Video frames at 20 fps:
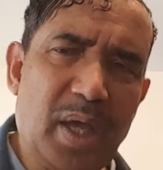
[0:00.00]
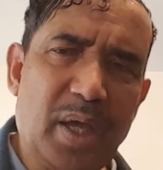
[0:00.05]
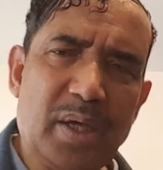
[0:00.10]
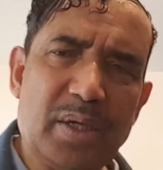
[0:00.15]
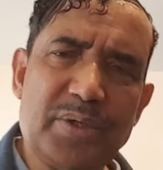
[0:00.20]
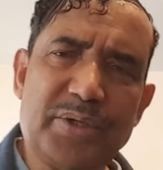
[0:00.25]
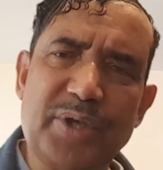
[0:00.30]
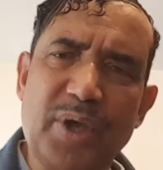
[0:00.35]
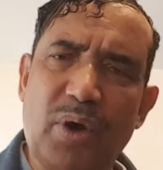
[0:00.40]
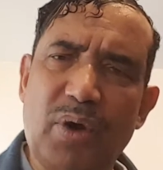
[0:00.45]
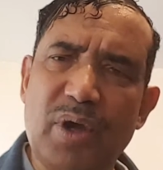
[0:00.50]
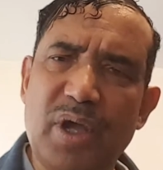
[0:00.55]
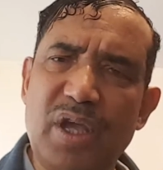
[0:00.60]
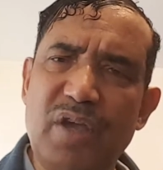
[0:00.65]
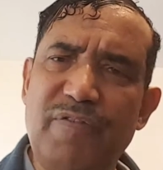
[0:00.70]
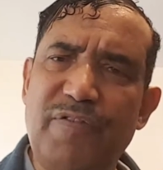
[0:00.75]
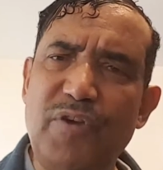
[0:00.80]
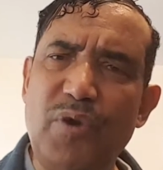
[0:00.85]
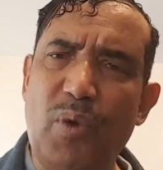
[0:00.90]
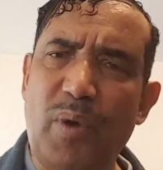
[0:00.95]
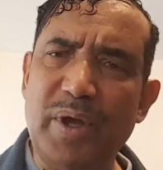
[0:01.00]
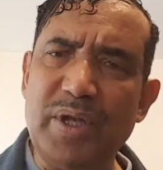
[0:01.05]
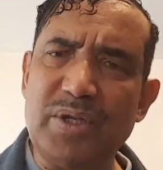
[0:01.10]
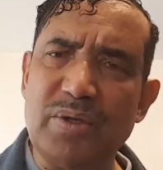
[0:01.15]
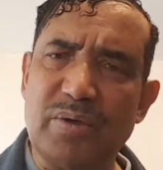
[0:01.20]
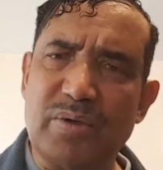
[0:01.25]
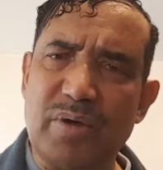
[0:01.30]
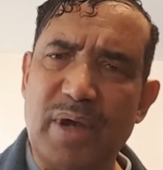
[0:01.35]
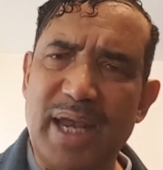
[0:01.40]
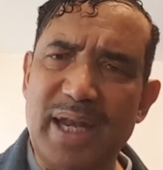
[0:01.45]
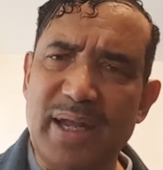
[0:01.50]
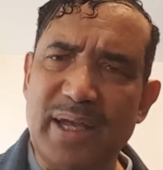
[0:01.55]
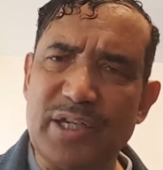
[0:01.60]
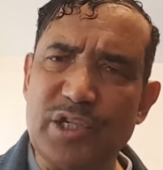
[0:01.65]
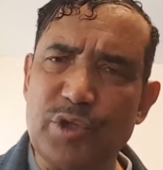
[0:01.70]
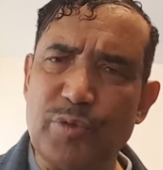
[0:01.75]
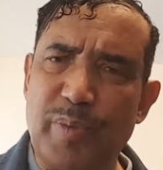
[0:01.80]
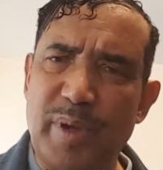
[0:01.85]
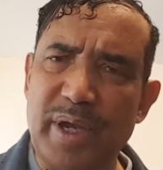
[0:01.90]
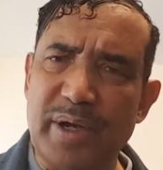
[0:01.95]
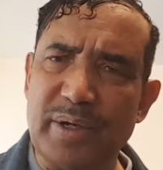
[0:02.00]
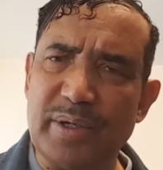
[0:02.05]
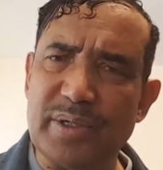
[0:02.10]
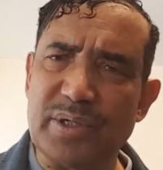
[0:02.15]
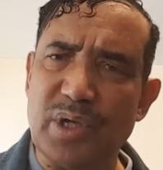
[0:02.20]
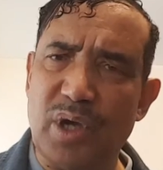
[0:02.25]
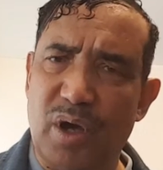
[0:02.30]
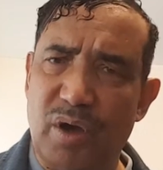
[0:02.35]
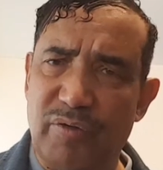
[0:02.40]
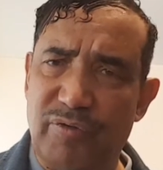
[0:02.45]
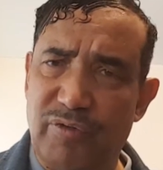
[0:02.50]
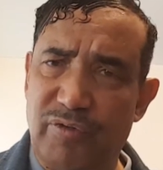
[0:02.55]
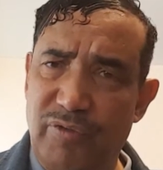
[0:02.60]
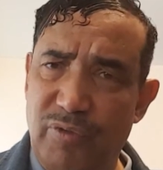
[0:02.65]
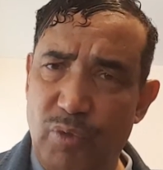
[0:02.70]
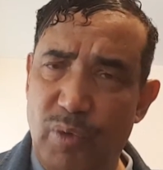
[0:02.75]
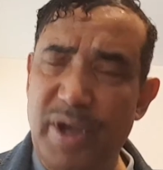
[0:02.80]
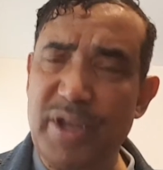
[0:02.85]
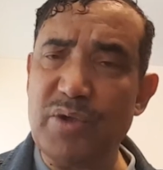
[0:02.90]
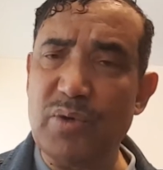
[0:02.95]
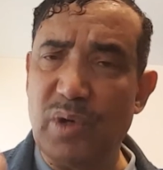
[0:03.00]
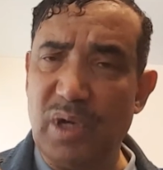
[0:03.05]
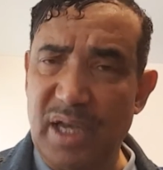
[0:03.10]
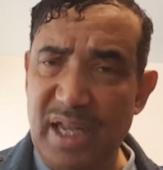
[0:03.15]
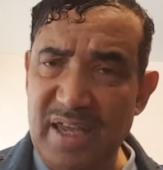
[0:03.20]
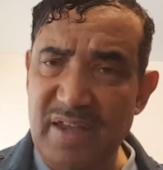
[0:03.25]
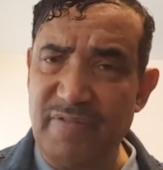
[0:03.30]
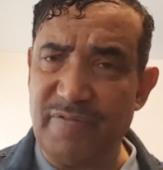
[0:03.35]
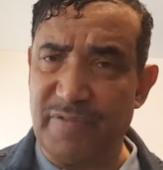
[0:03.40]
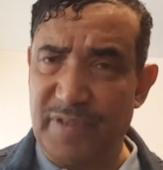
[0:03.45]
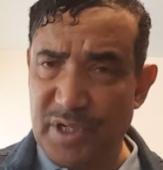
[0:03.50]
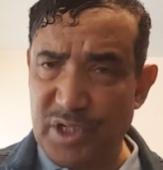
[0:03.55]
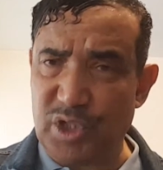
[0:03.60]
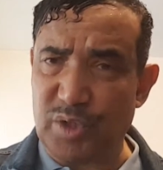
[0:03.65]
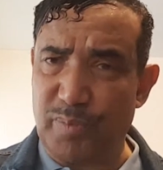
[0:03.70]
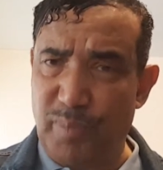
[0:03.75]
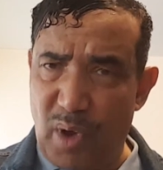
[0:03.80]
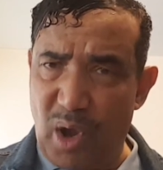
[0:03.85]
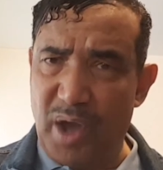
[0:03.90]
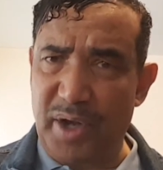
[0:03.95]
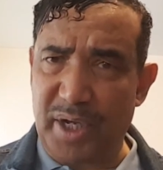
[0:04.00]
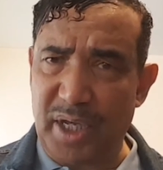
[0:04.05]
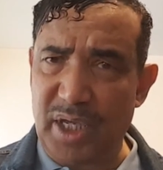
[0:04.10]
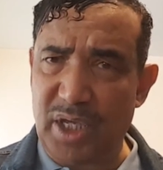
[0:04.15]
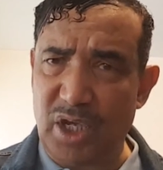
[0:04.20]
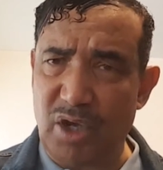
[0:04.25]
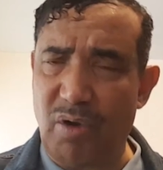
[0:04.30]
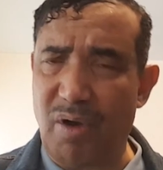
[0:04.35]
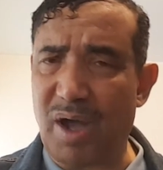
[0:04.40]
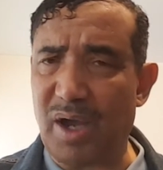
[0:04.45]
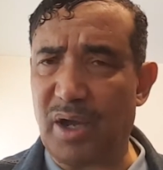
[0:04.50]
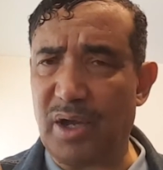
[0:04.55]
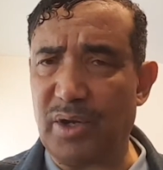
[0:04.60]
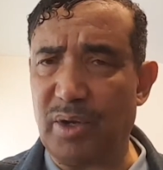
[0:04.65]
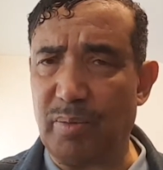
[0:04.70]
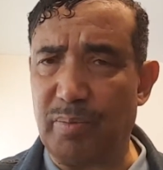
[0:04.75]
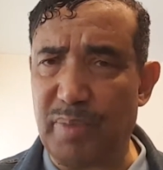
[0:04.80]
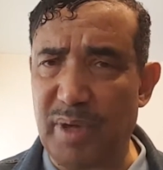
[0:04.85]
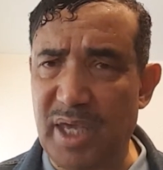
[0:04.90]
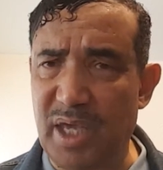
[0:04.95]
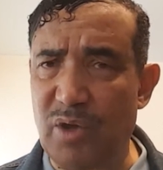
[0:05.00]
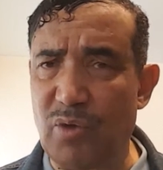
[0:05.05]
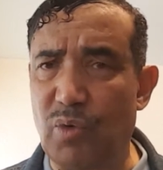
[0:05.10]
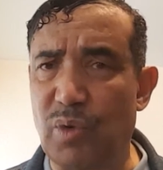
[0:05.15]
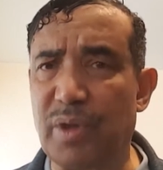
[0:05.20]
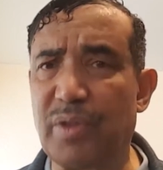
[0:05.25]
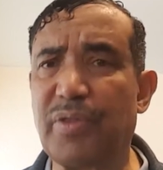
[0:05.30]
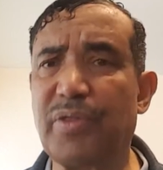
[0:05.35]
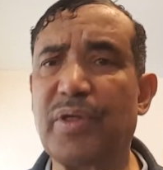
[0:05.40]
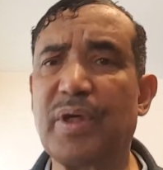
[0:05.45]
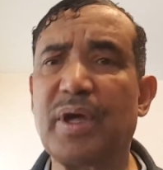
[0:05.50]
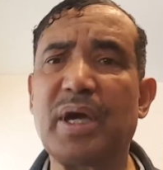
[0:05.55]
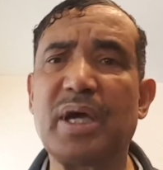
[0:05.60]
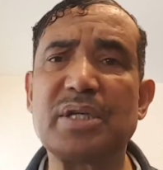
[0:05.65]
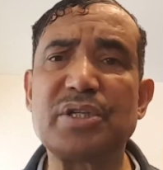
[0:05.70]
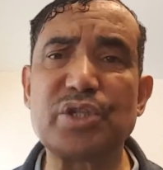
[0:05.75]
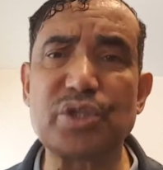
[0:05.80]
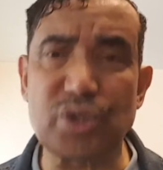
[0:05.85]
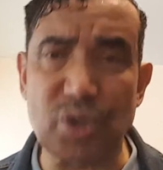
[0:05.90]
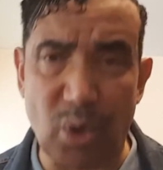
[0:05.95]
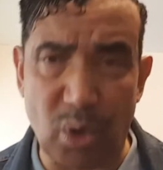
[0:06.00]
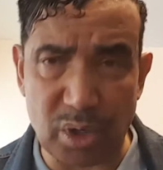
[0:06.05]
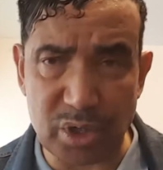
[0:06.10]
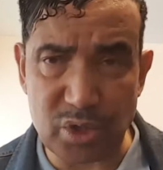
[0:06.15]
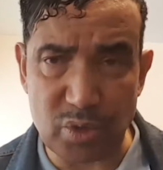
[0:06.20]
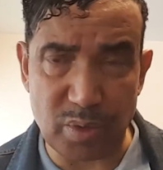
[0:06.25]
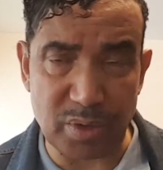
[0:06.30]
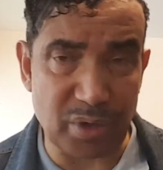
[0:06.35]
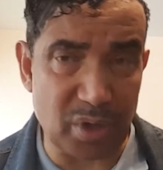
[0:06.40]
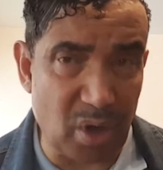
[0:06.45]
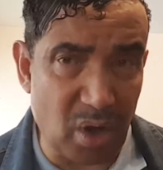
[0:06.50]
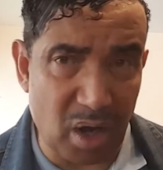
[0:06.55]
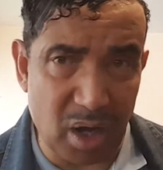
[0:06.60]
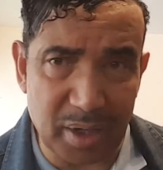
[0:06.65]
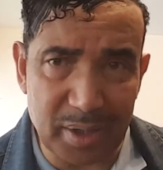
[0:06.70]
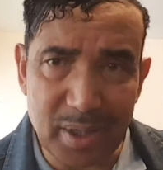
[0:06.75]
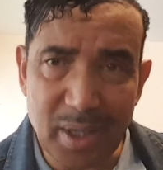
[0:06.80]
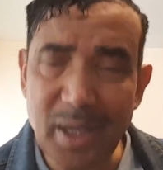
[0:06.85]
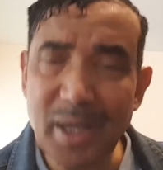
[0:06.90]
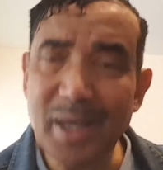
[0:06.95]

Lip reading: So if you want to create experience of when you leave this body, you are going to be with Source, with God,